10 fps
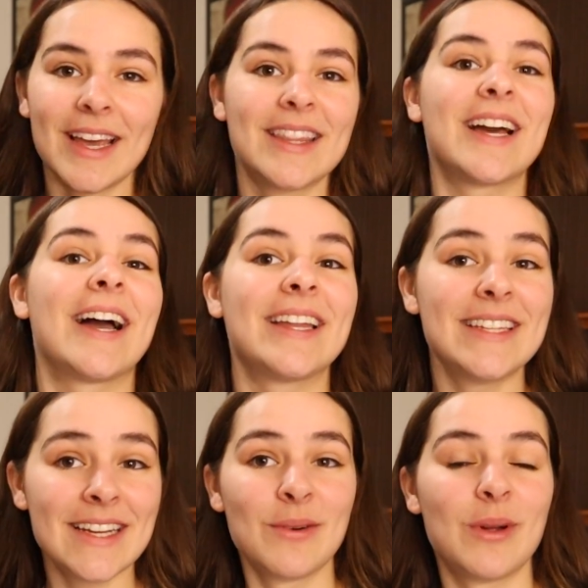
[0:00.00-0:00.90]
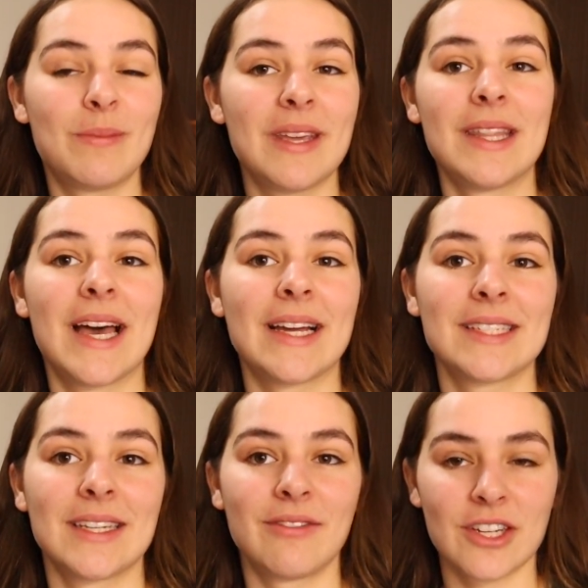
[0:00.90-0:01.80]
the idea would be that
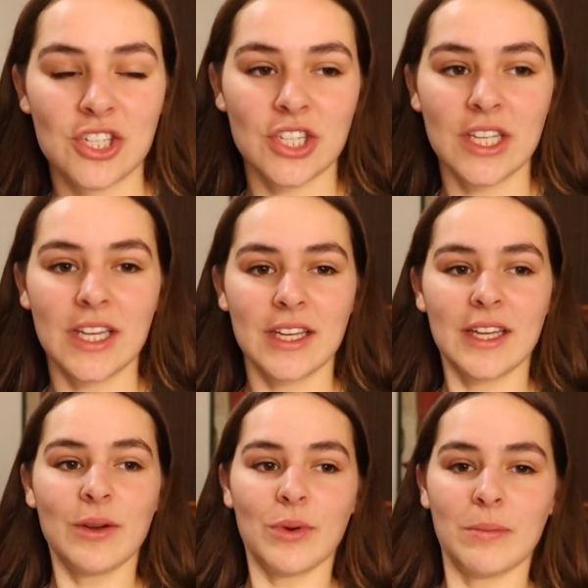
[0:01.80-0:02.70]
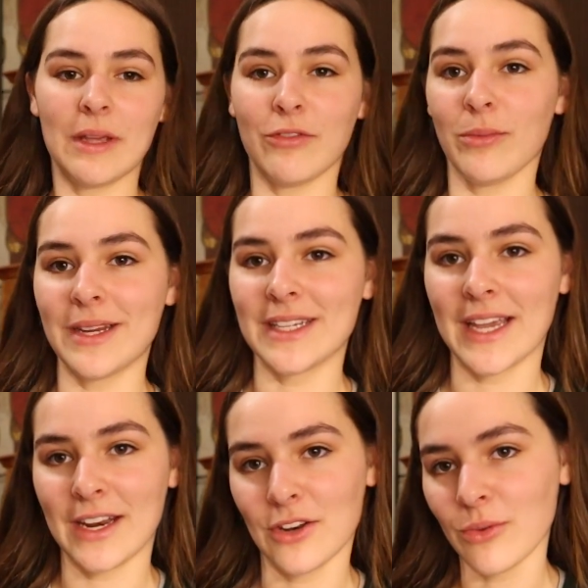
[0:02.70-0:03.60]
eventually it would be for me to
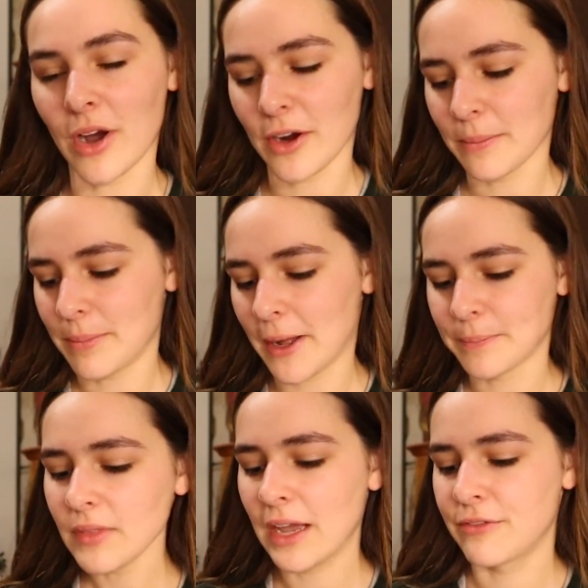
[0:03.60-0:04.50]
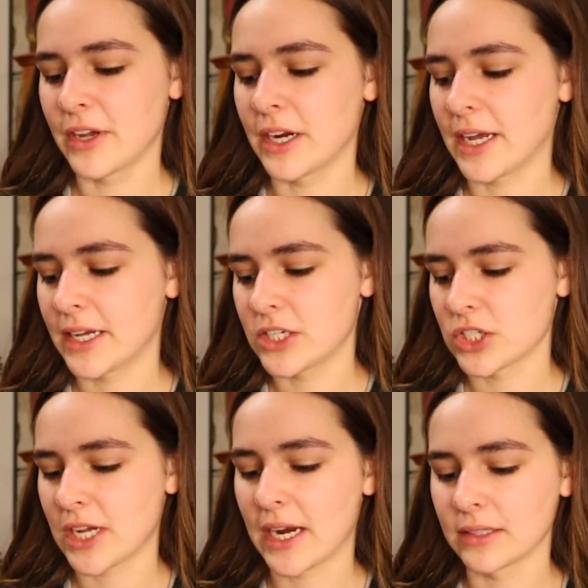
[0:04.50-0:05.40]
get a new car. But I figured I could
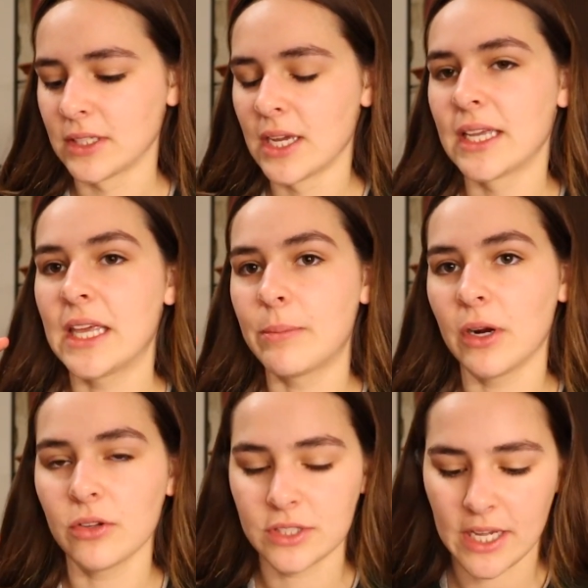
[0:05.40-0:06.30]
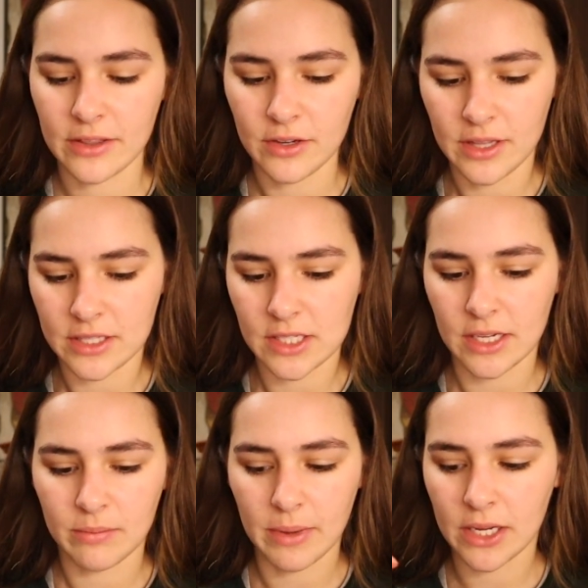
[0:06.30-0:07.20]
just kind of keep it all together. That's
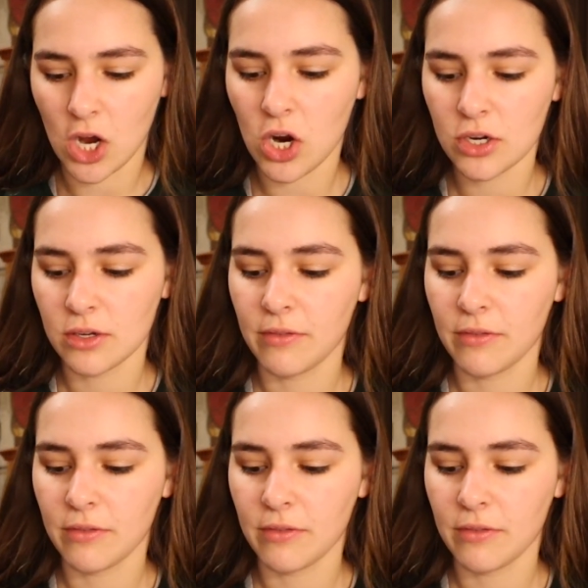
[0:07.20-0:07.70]
like my car